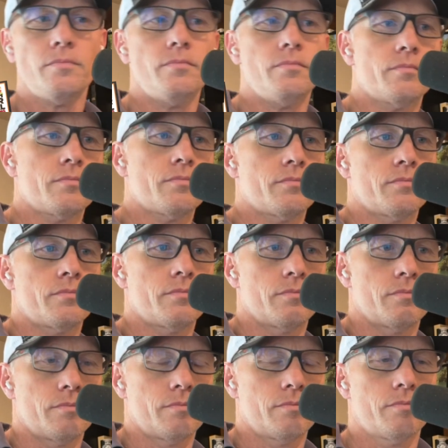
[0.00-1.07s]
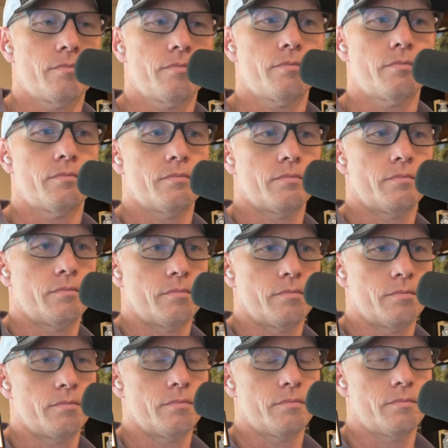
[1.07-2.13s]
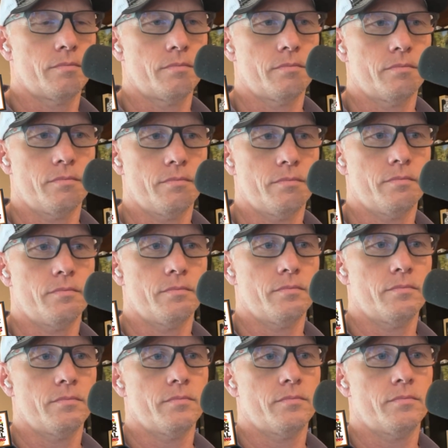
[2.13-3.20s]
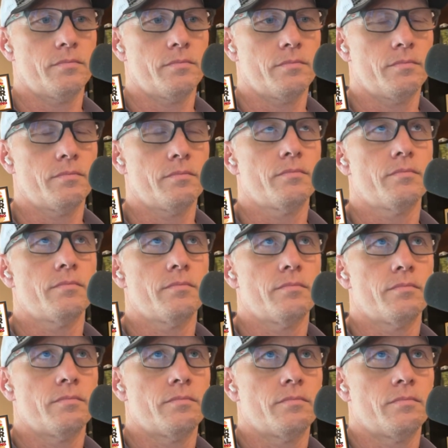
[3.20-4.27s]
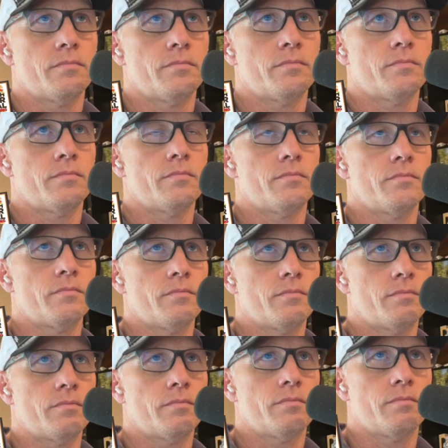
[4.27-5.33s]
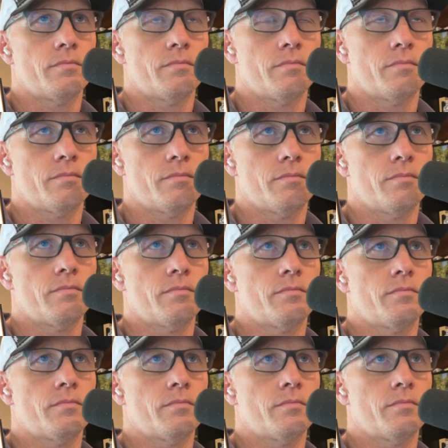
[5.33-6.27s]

No words are spoken by the person on screen.